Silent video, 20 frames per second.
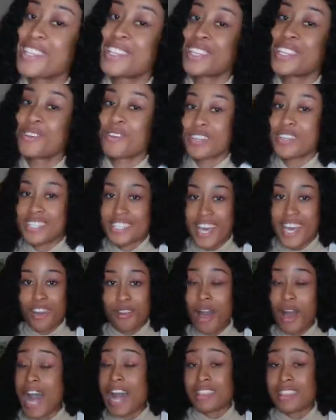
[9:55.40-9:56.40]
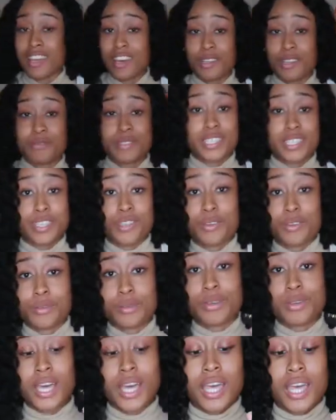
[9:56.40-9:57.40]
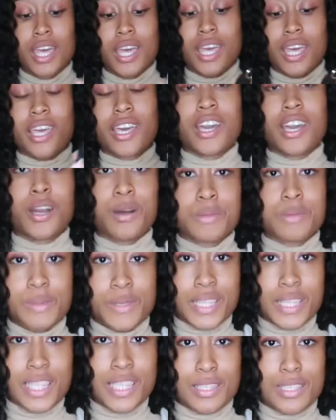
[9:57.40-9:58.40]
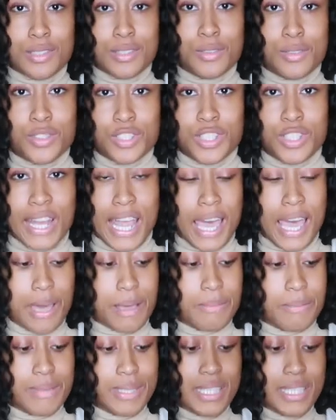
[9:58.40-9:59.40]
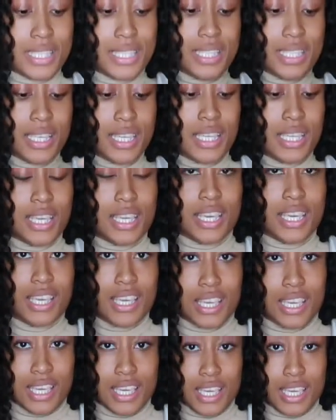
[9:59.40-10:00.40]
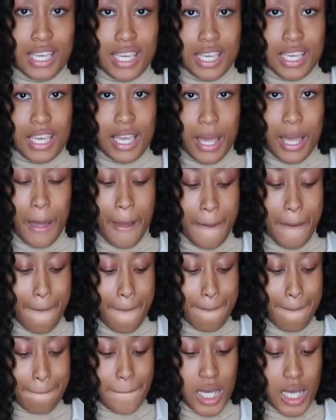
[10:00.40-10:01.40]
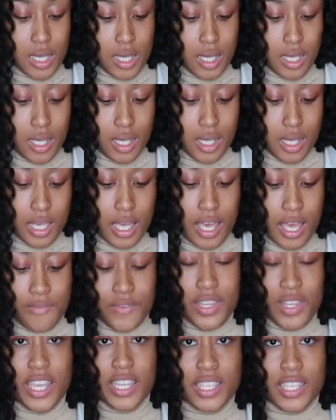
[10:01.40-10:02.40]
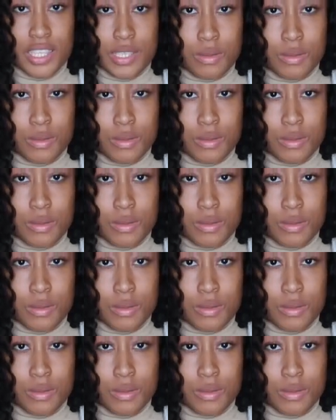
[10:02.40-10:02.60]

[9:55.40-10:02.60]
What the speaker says: Dior saddle. I thought it was cute. It comes with these two straps. I feel like this